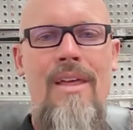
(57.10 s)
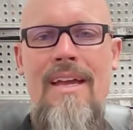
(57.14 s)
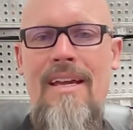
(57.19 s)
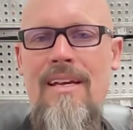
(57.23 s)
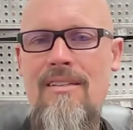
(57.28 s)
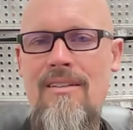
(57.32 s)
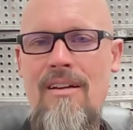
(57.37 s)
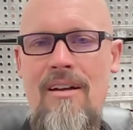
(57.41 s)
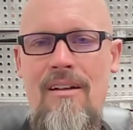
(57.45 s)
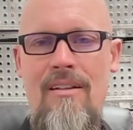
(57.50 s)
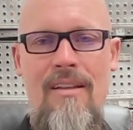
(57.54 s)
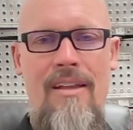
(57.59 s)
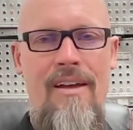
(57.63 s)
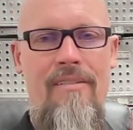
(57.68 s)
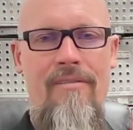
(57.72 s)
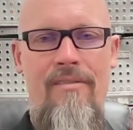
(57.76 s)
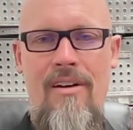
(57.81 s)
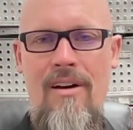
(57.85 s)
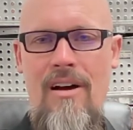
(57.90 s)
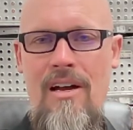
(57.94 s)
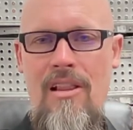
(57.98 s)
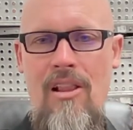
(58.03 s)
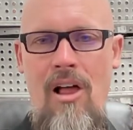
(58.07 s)
think is going to live
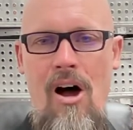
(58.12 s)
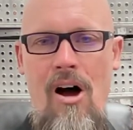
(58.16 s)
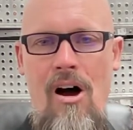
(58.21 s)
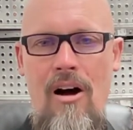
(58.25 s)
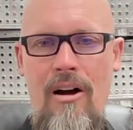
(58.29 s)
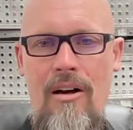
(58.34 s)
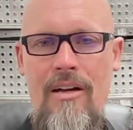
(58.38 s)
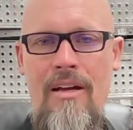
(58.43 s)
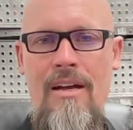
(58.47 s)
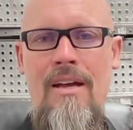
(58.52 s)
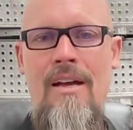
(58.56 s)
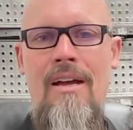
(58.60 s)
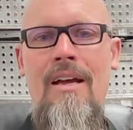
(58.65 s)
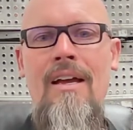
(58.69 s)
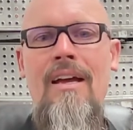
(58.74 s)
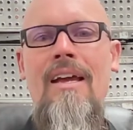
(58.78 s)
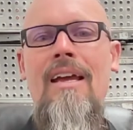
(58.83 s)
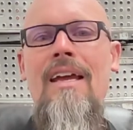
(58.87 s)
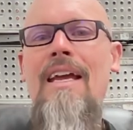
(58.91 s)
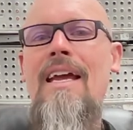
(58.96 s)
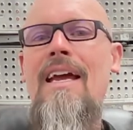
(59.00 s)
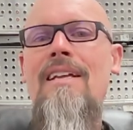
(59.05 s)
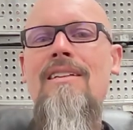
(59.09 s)
very long
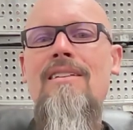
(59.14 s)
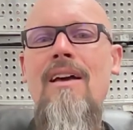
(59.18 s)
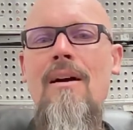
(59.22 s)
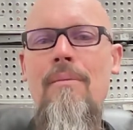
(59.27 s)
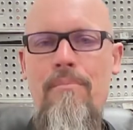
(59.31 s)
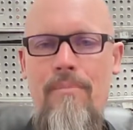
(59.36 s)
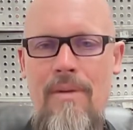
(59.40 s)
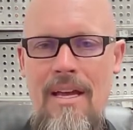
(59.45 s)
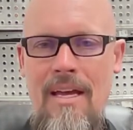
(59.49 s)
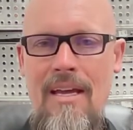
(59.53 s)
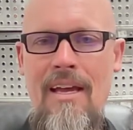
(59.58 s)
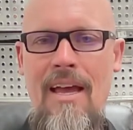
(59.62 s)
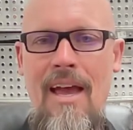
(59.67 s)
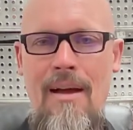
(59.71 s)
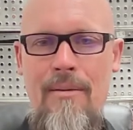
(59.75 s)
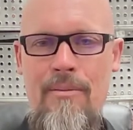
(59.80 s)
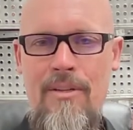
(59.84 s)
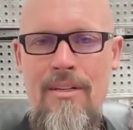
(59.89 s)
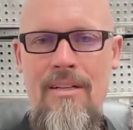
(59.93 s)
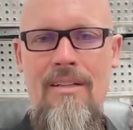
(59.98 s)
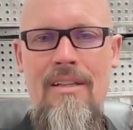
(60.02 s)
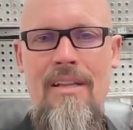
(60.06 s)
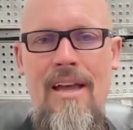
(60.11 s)
he ends up being able to